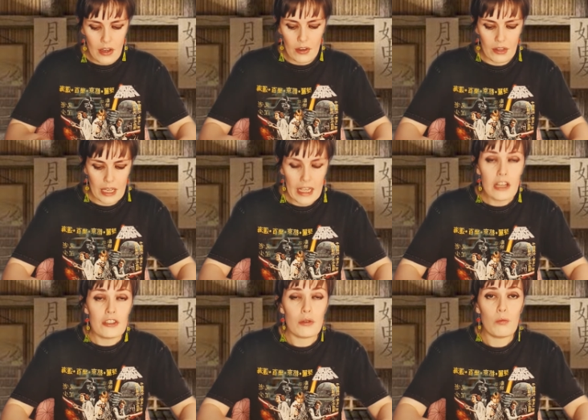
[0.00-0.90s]
Okay,
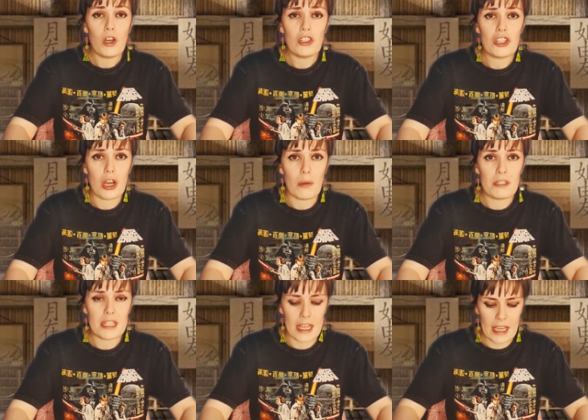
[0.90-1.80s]
so one
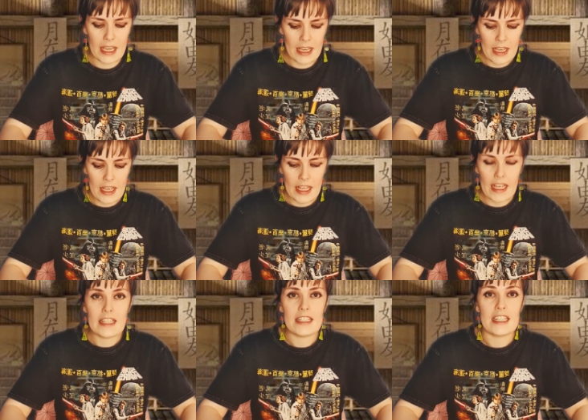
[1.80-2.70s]
chopstick
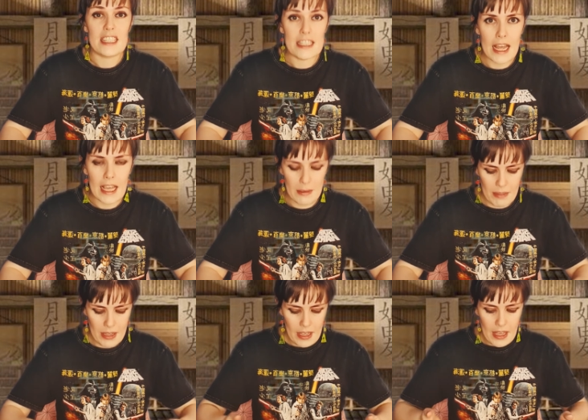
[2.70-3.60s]
is the same
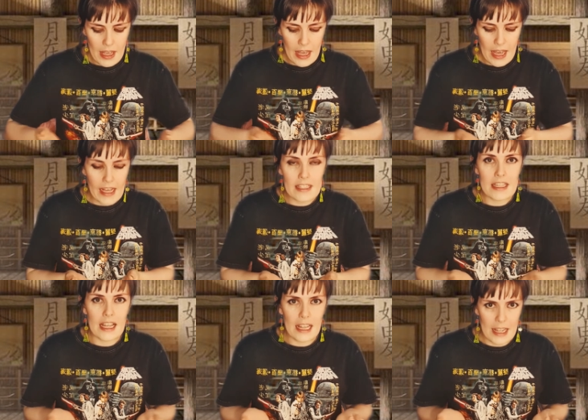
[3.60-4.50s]
as
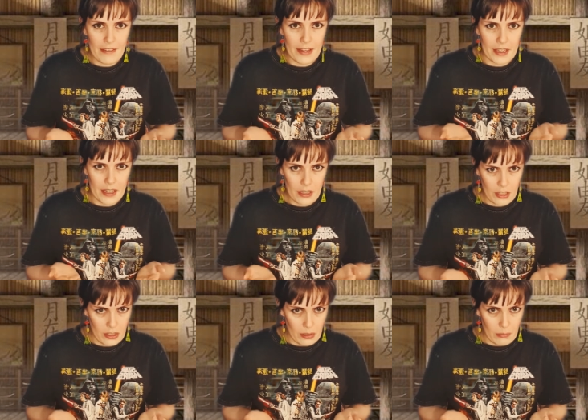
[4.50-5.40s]
11
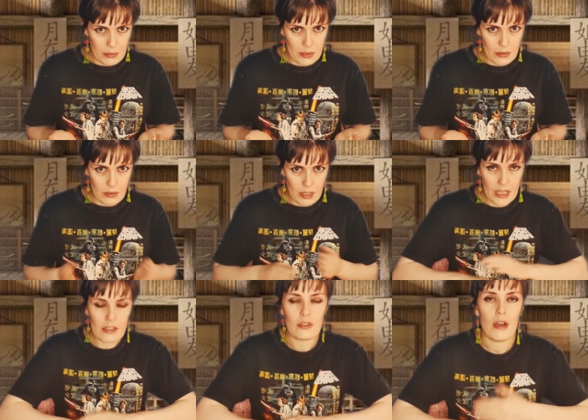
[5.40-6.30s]
cubes.
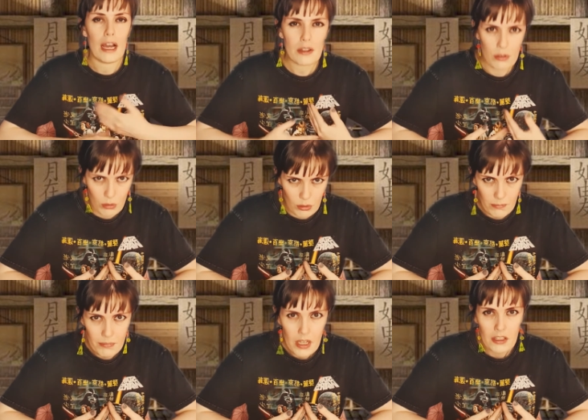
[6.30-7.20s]
Okay, so at home
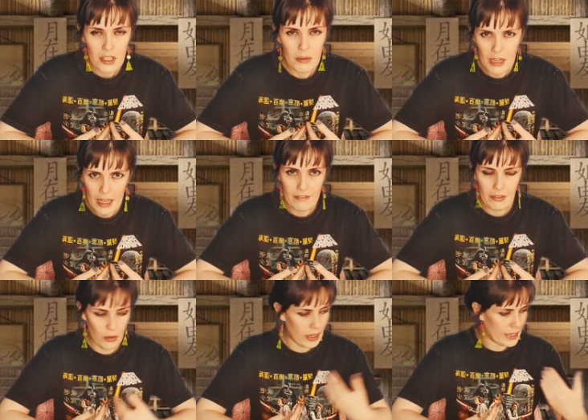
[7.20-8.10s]
you would have
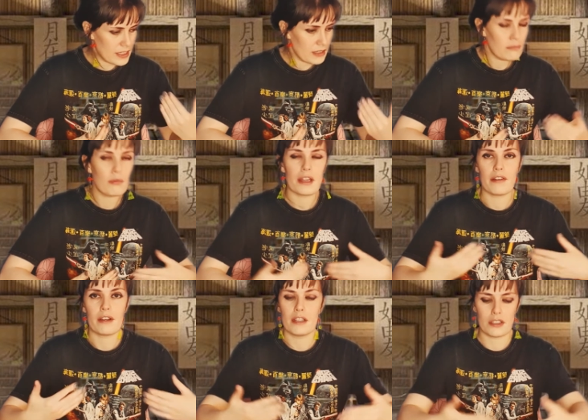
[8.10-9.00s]
your item, whether
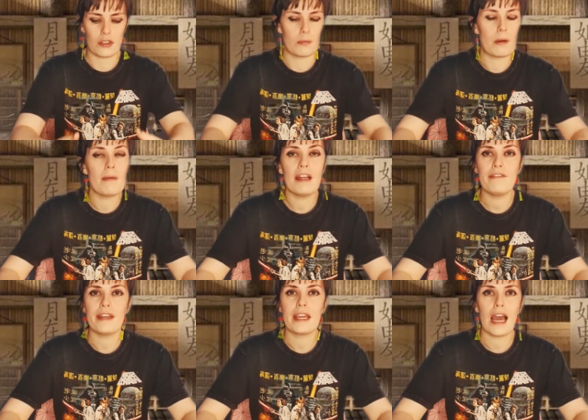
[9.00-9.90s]
it is a Superman
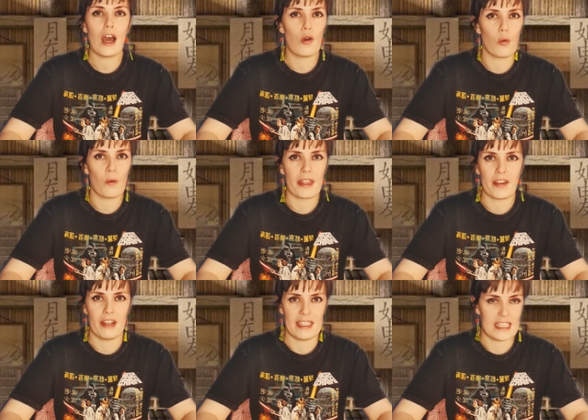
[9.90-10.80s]
figure or whether
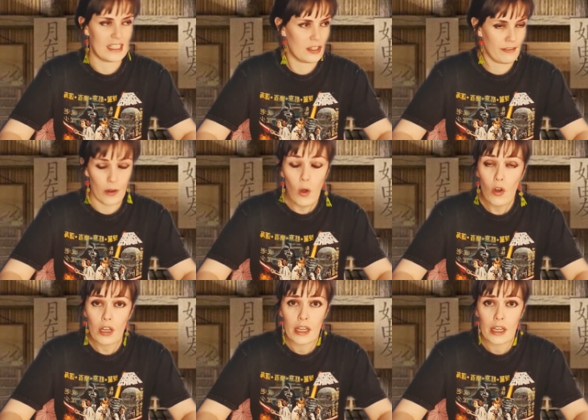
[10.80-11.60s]
it is a fork,